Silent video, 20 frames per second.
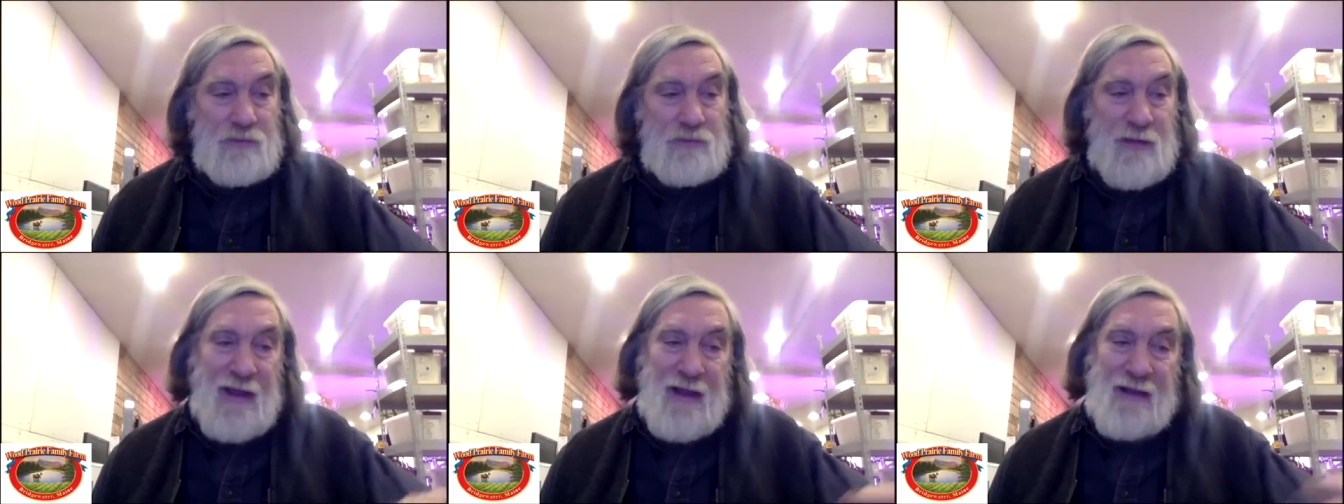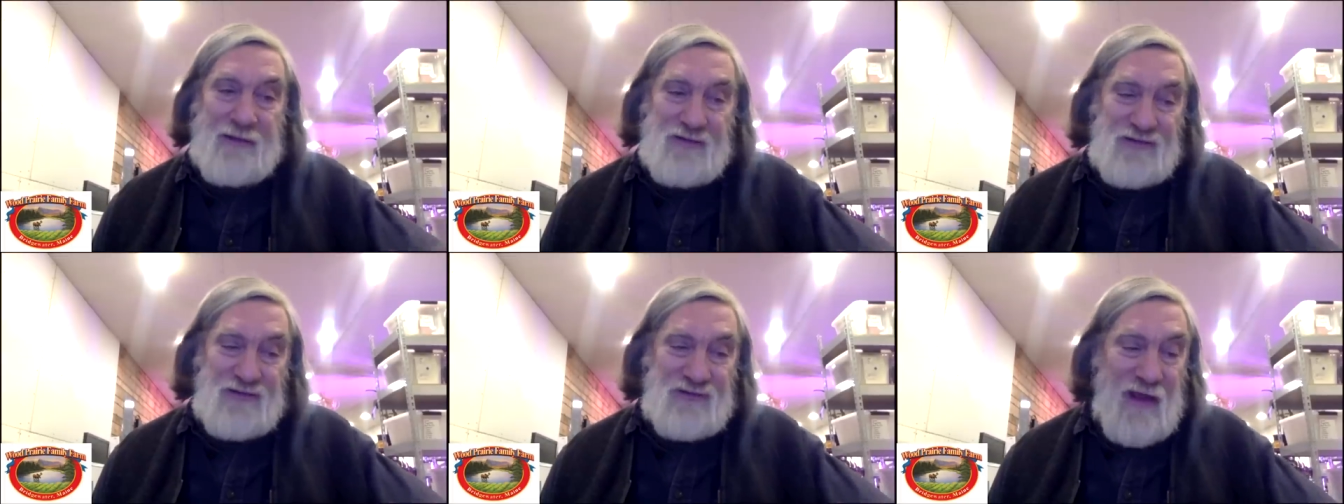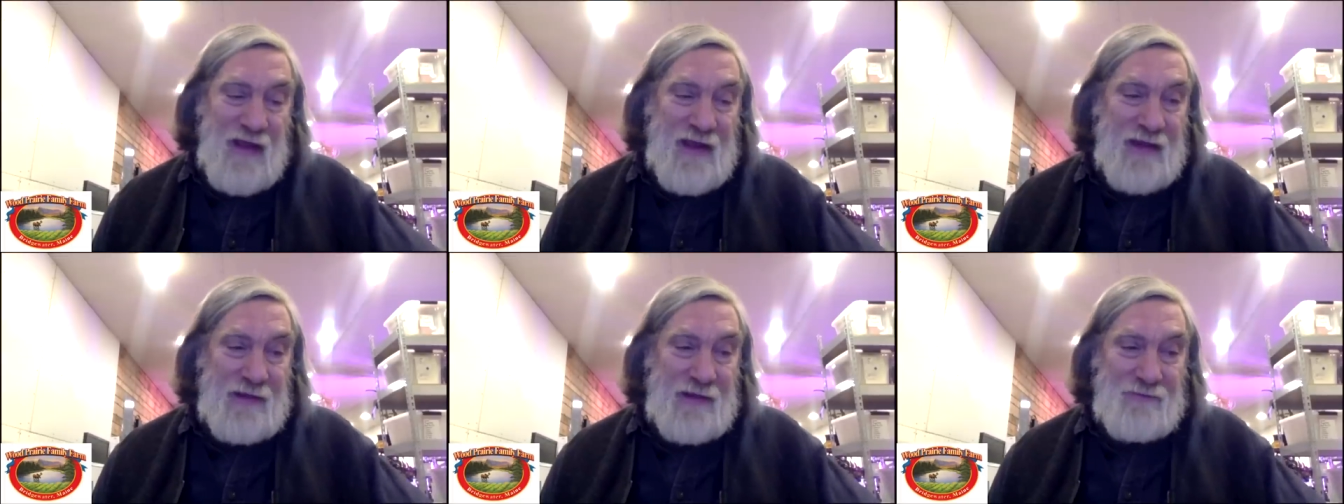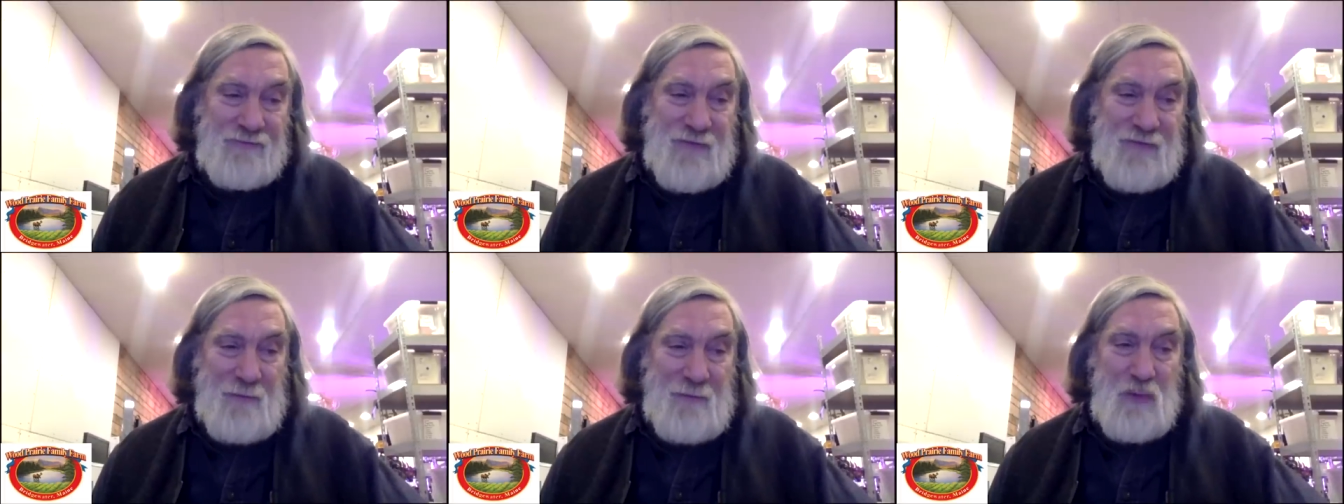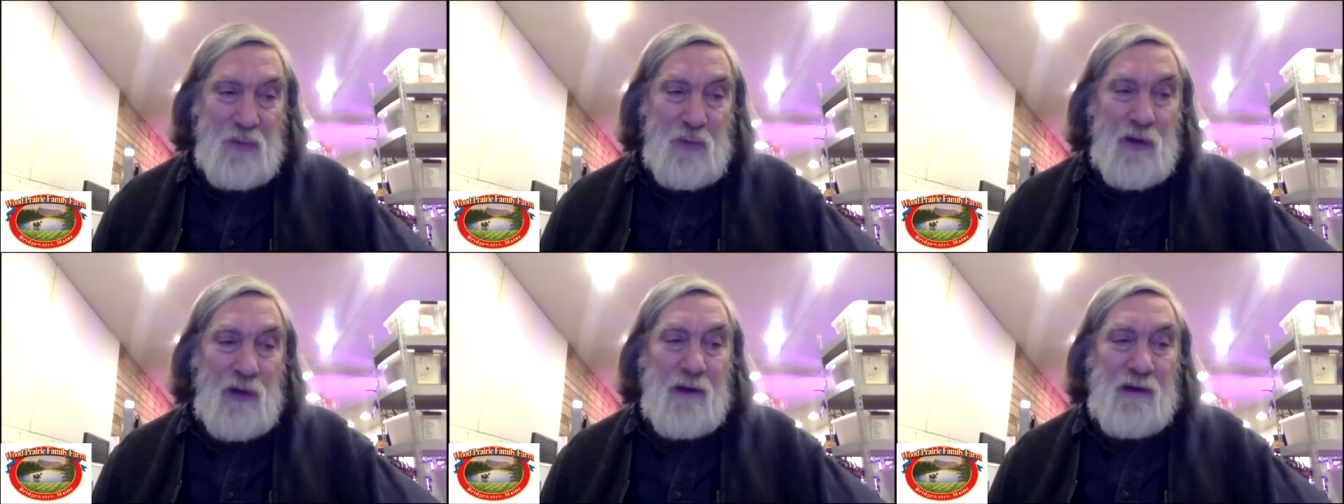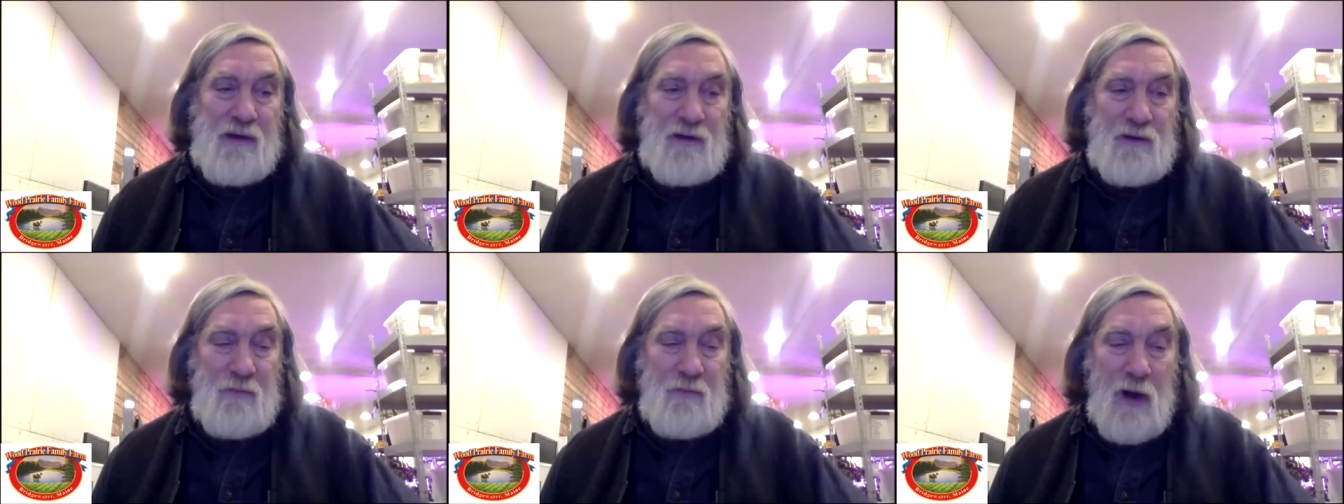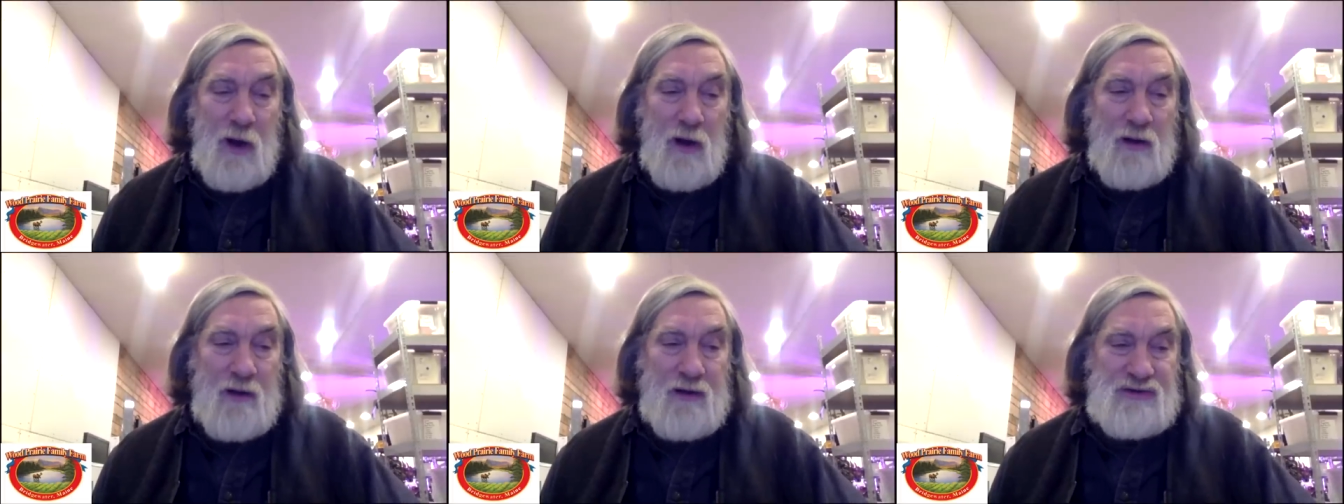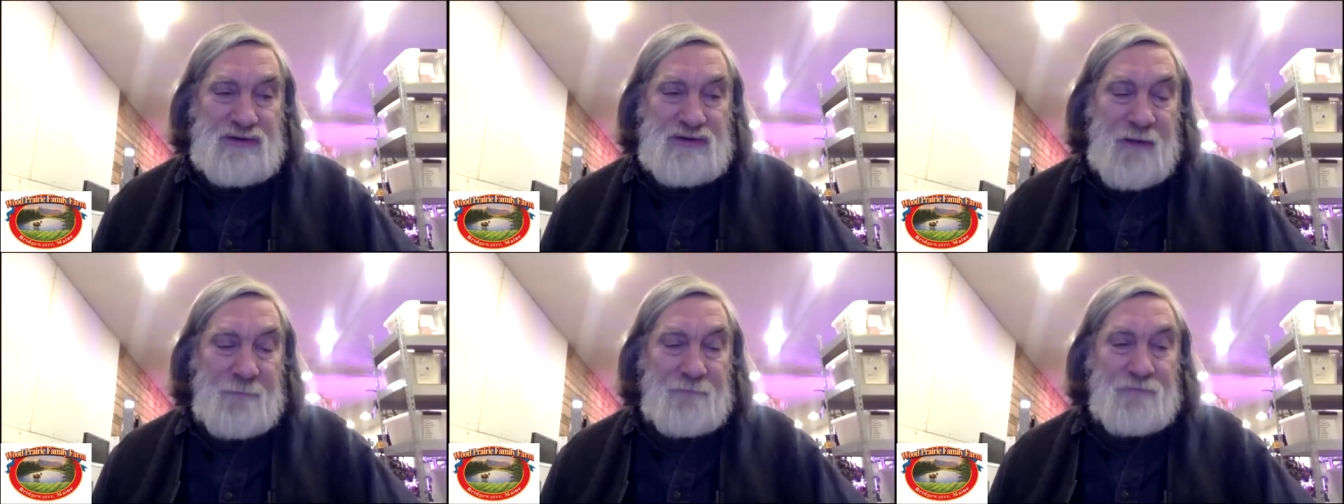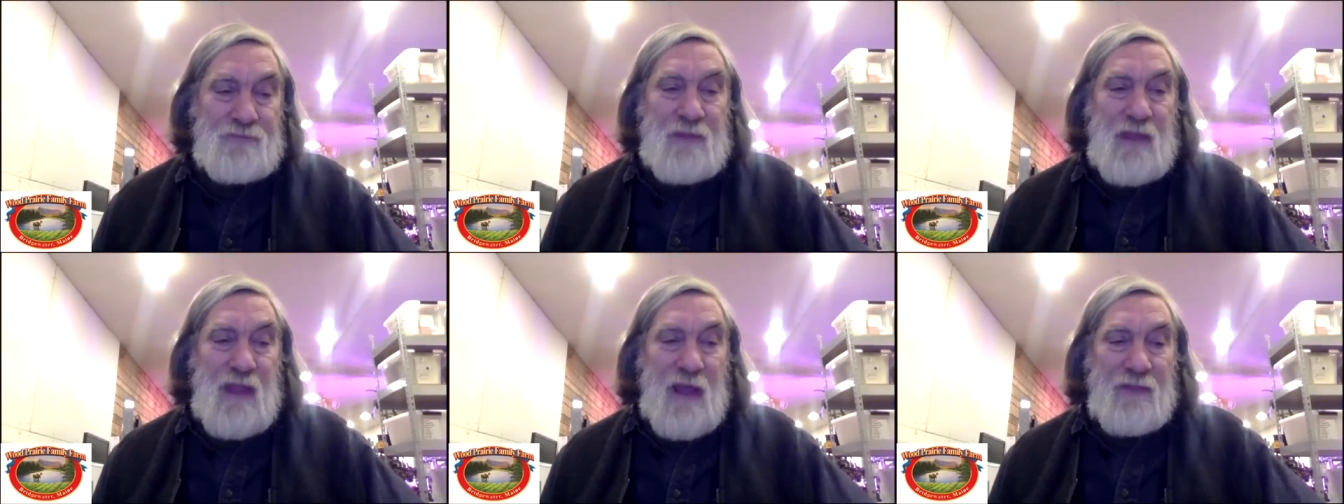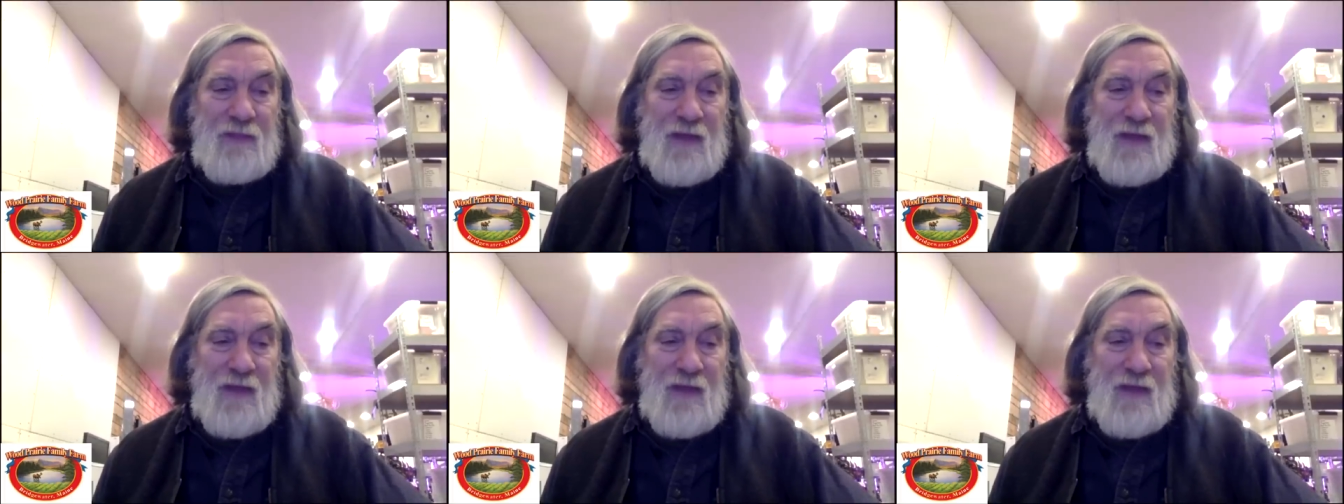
uh, plant say in February or March,